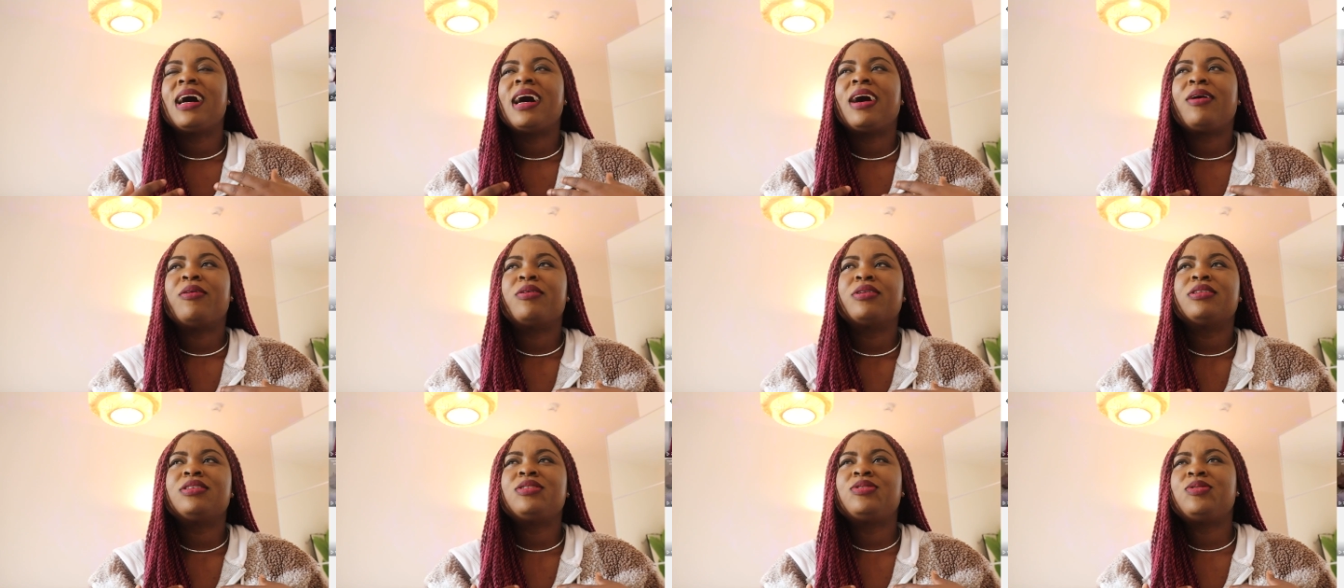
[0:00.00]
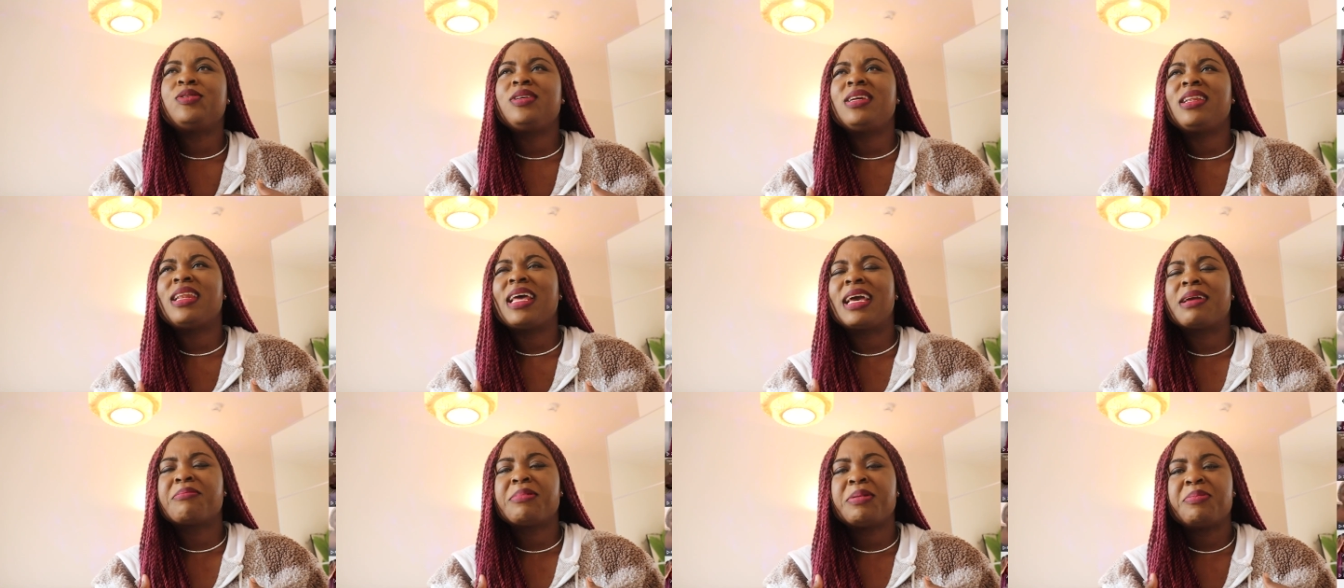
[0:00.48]
I was
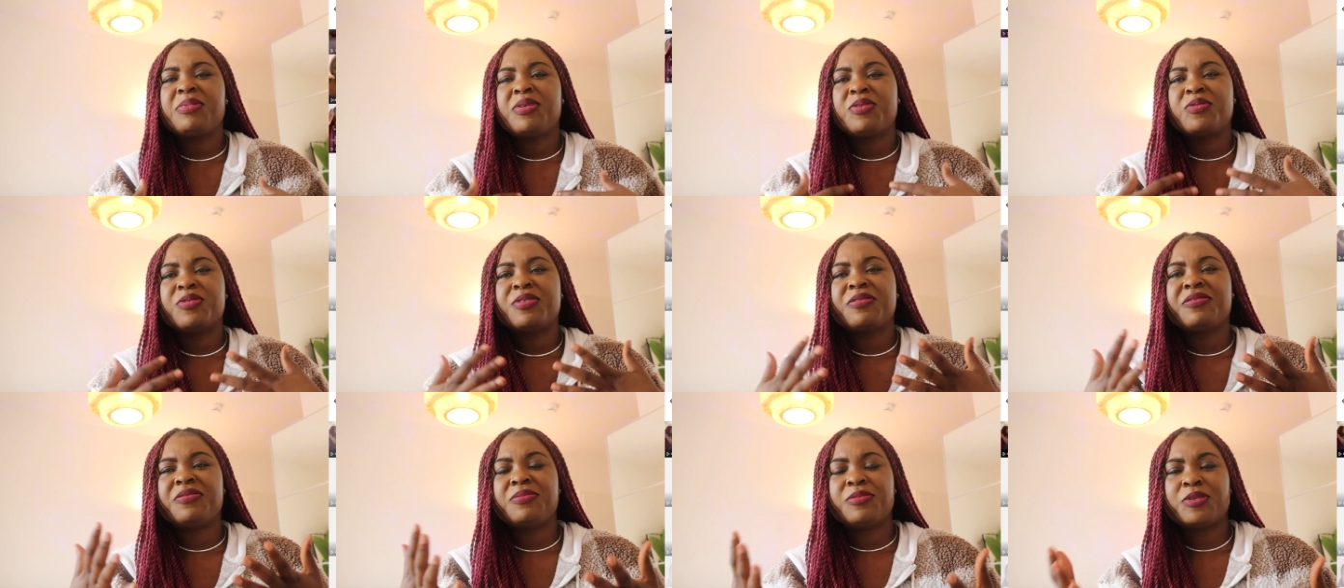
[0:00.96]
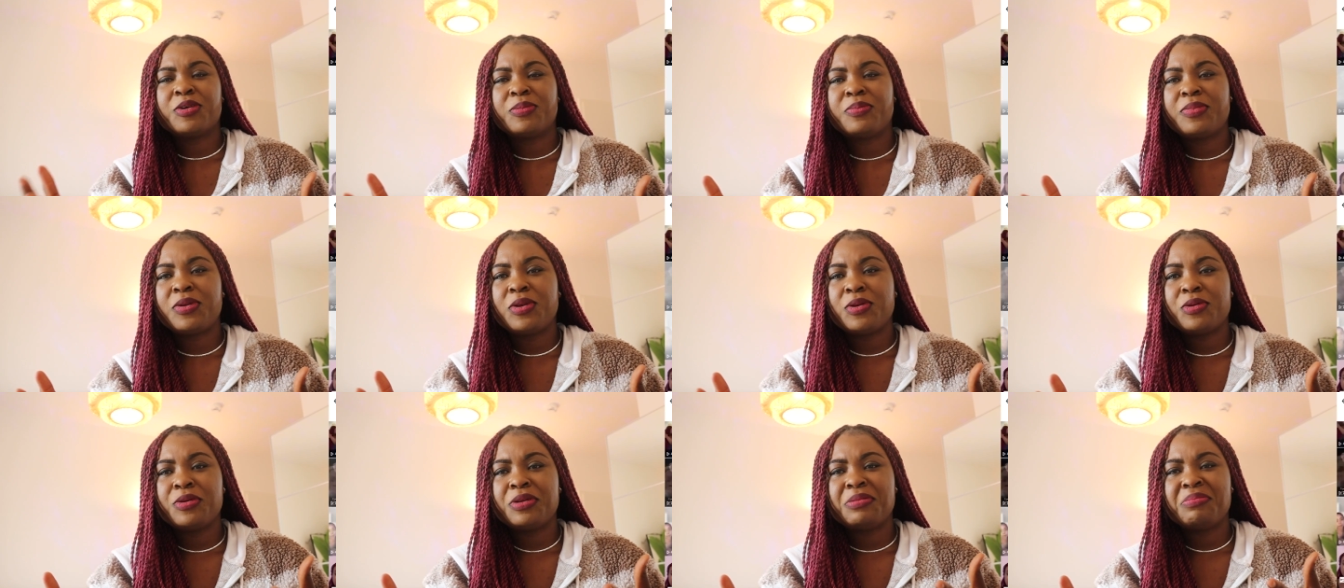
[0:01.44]
doing maybe one
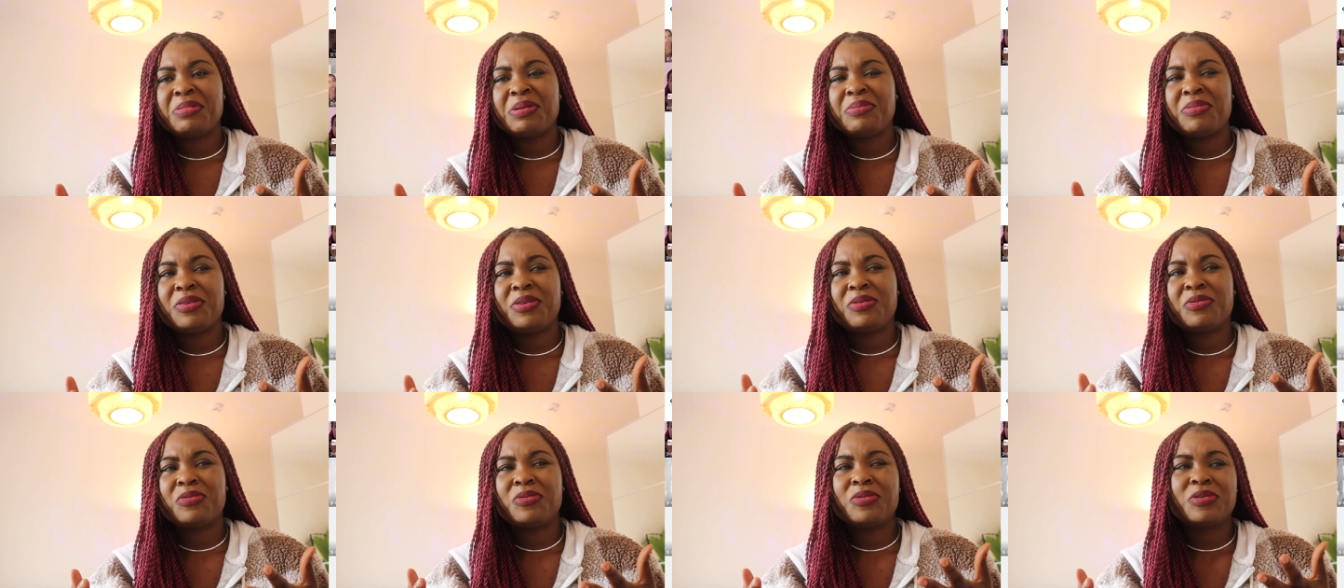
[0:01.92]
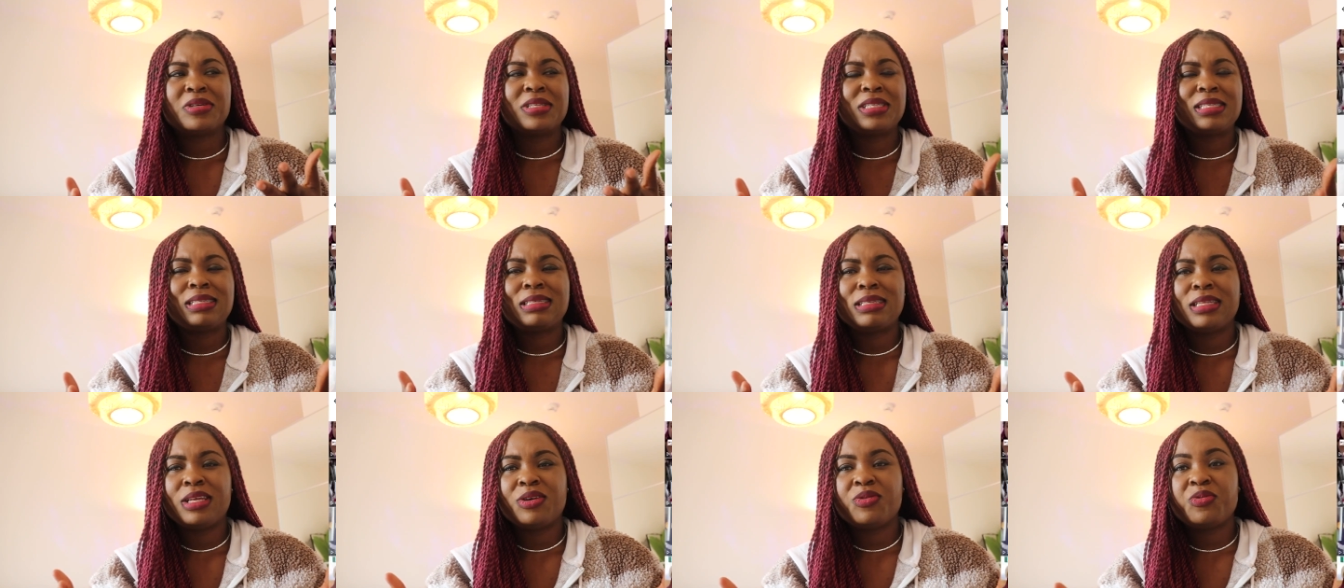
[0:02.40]
upload, maybe
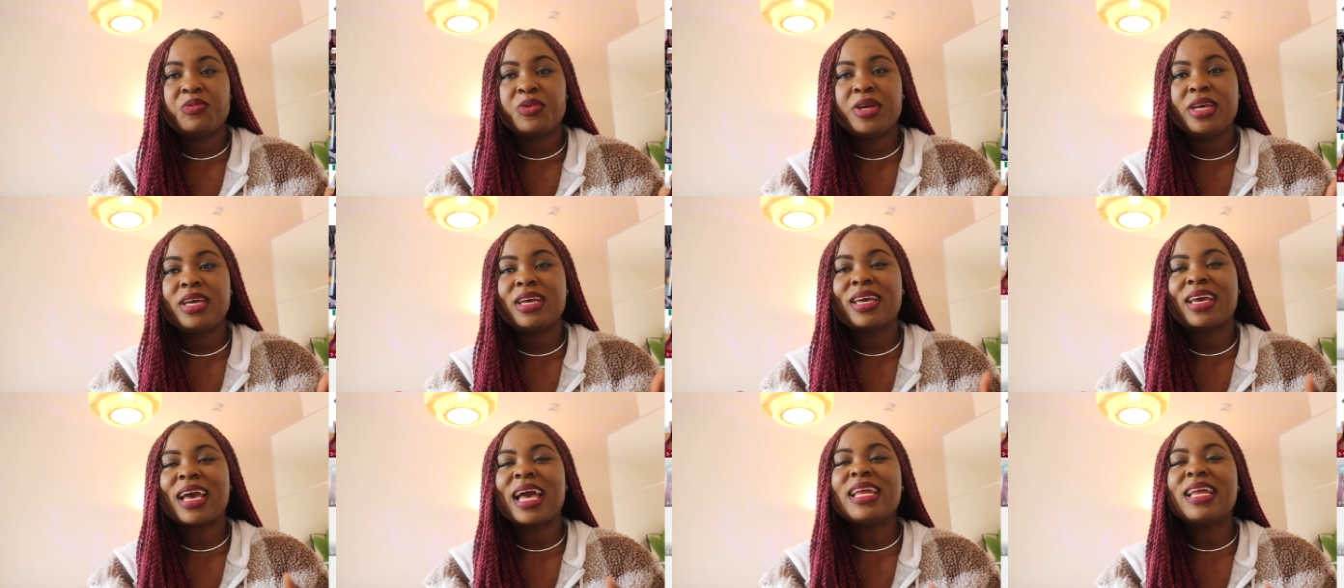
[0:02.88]
once in a week.